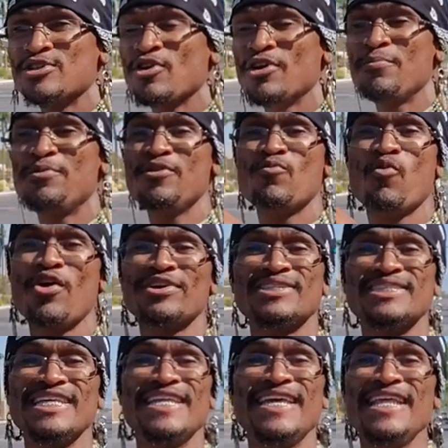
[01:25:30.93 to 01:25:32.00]
is going to be
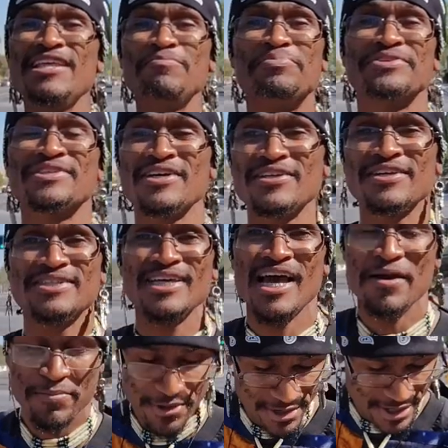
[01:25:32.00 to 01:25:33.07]
worse than any particular
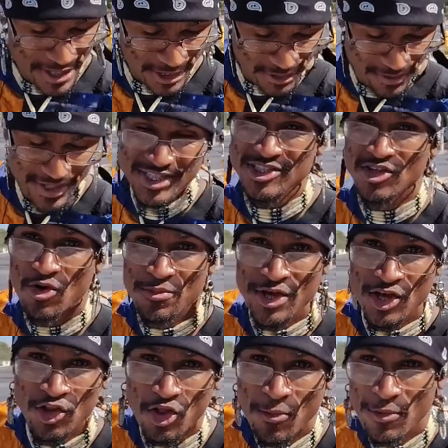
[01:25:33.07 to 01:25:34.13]
time period in history. This is going
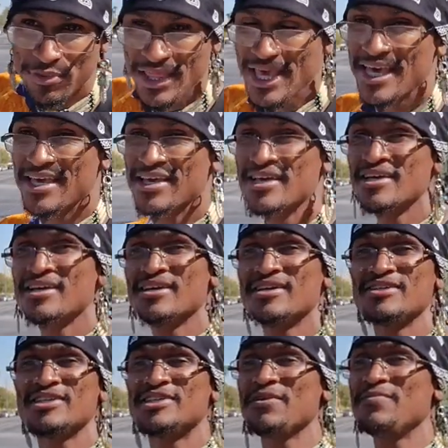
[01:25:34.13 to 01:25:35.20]
to be a global thing.
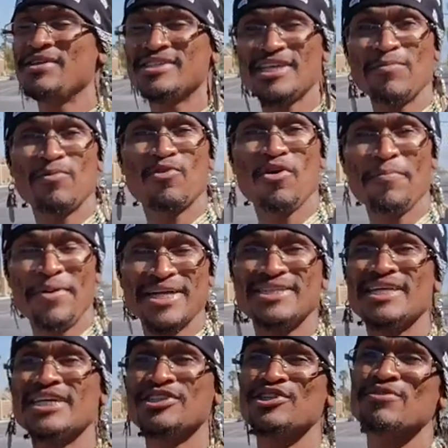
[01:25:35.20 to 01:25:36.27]
Just give an example, going back
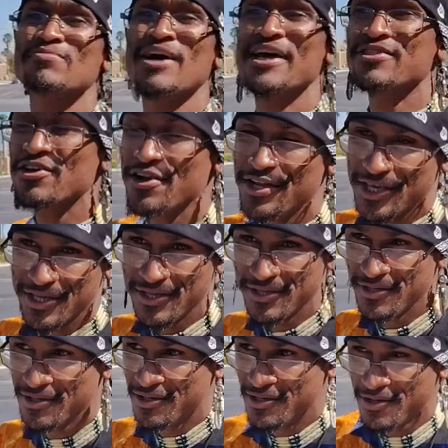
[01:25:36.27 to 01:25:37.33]
to that Jeremiah 30,
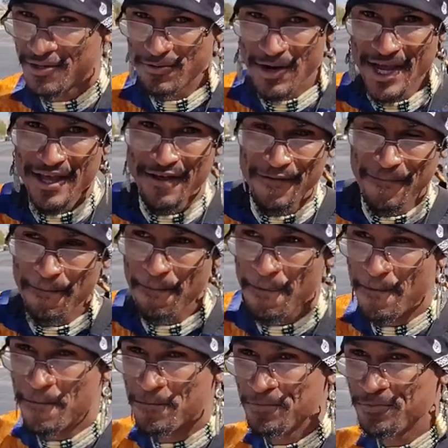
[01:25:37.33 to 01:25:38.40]
right?
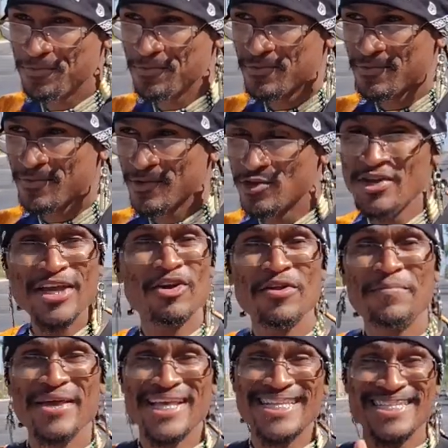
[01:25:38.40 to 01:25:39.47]
You ain't
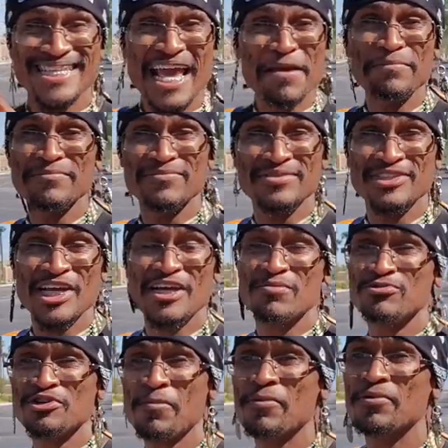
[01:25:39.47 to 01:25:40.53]
going to be escape
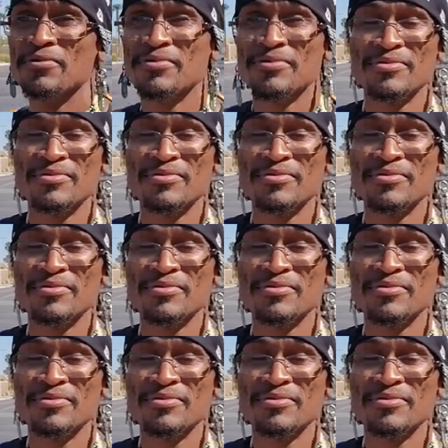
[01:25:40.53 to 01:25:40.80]
Jacob trouble.